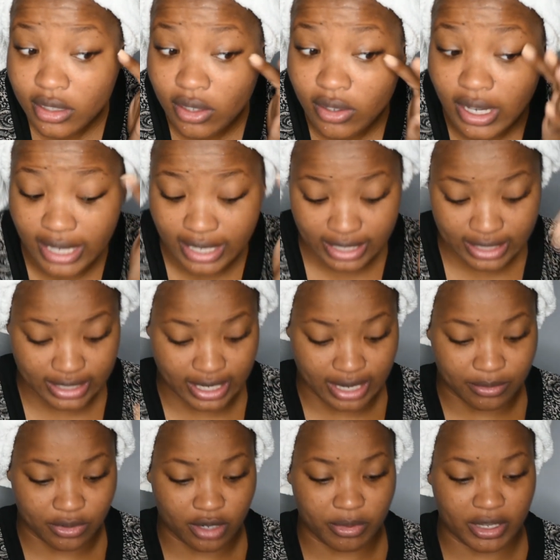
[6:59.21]
So like I said,
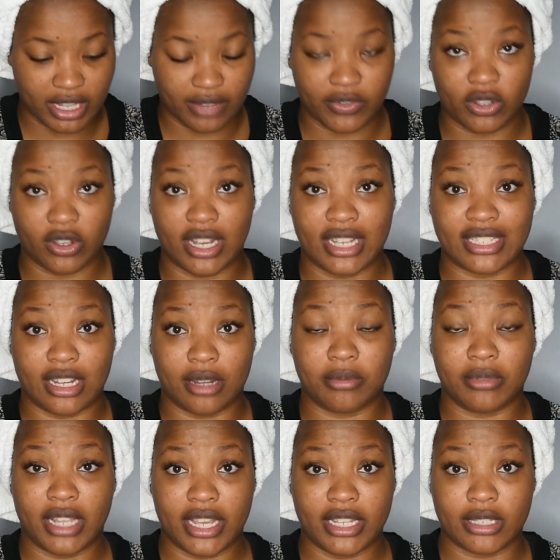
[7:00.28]
I'm going to be giving you guys
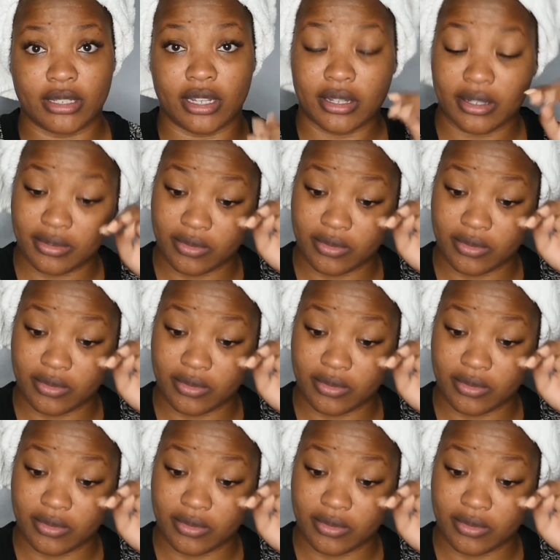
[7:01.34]
updates